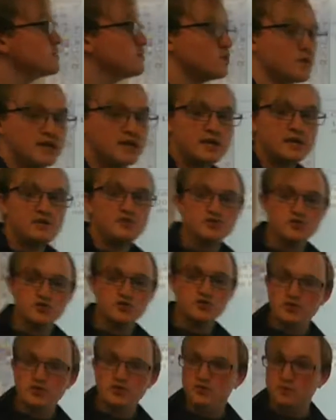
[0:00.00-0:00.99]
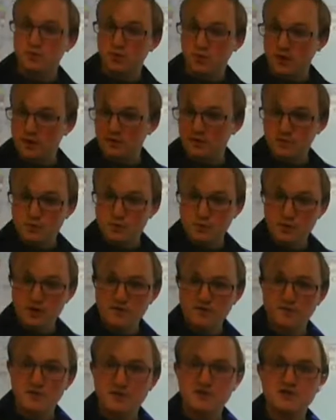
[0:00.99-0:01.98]
So we need to pull out the
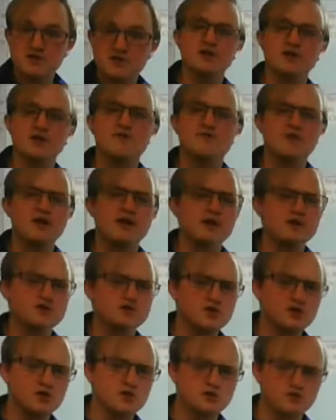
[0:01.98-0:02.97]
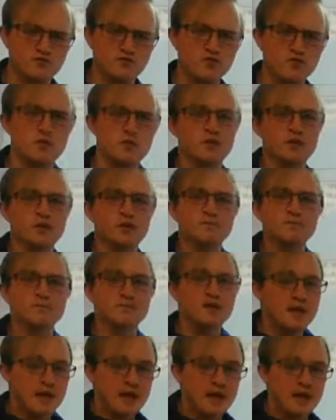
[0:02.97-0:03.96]
important information, kind of write a general formula.
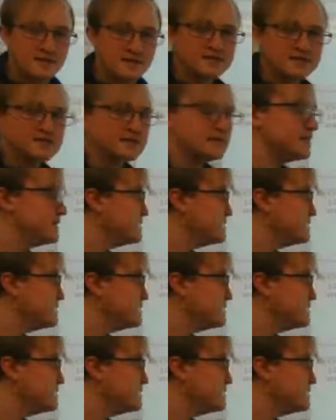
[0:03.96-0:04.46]
And that's the